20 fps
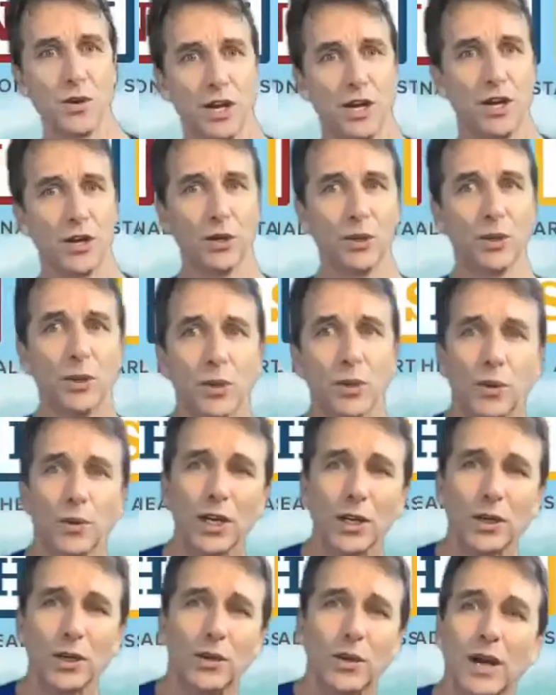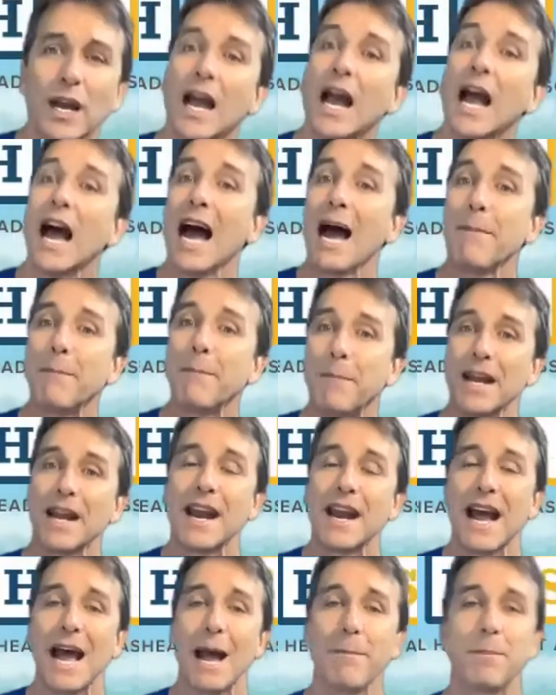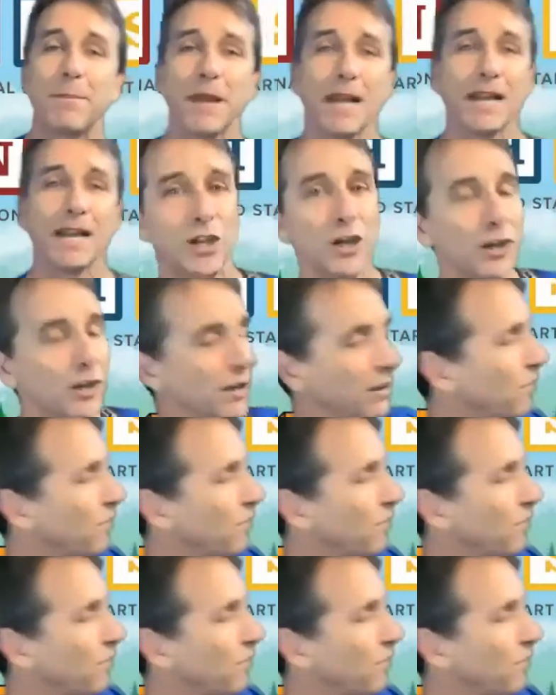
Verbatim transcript: can do. Woo! Hop and hop, turn